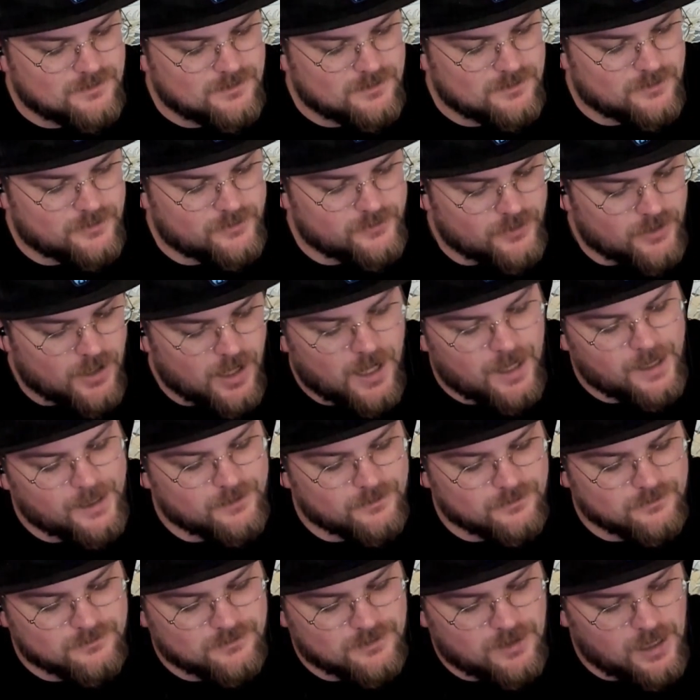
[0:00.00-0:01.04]
they're not
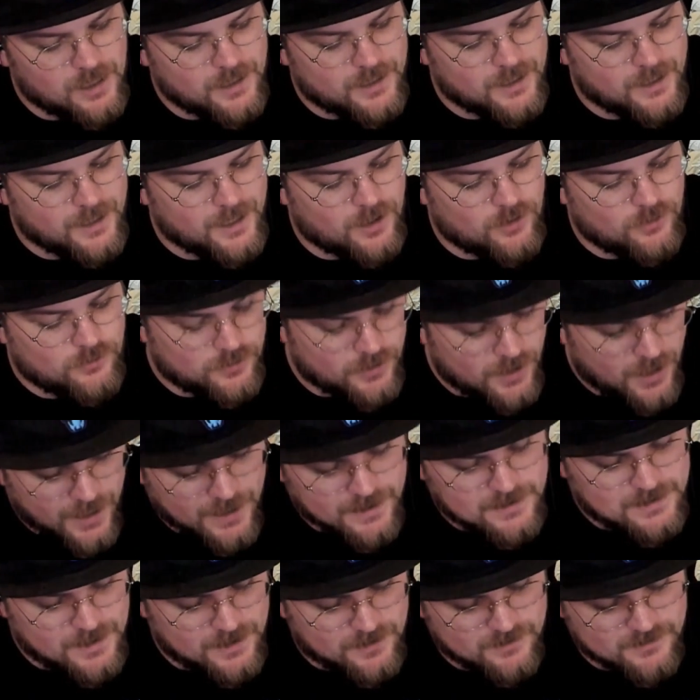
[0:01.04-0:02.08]
knocking out
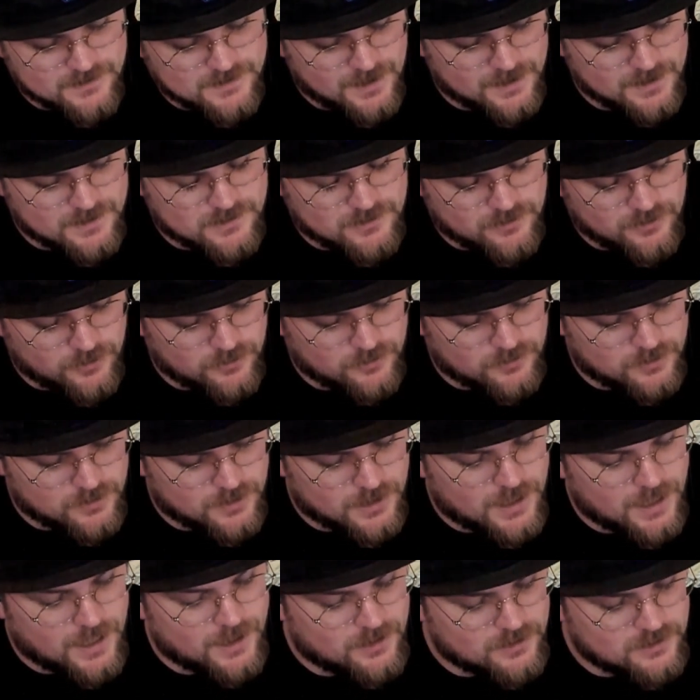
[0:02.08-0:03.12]
Ninetales next turn, and then
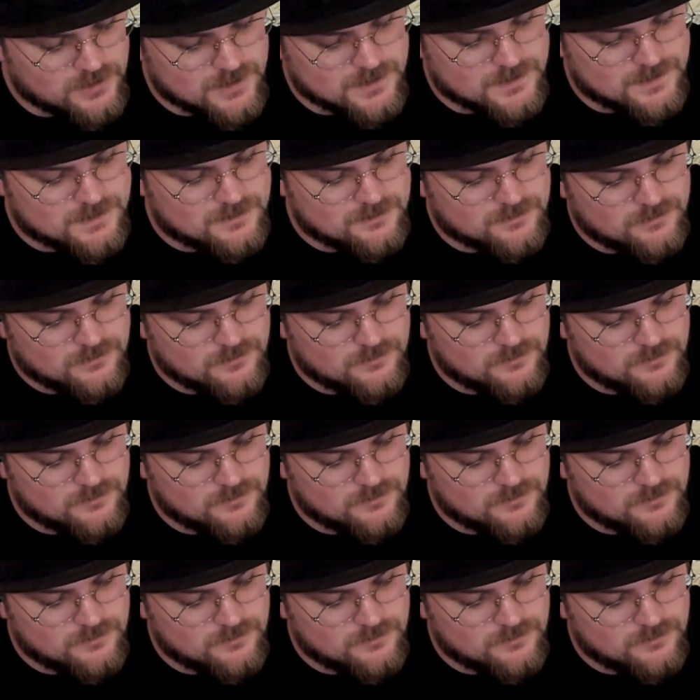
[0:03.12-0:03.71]
I could just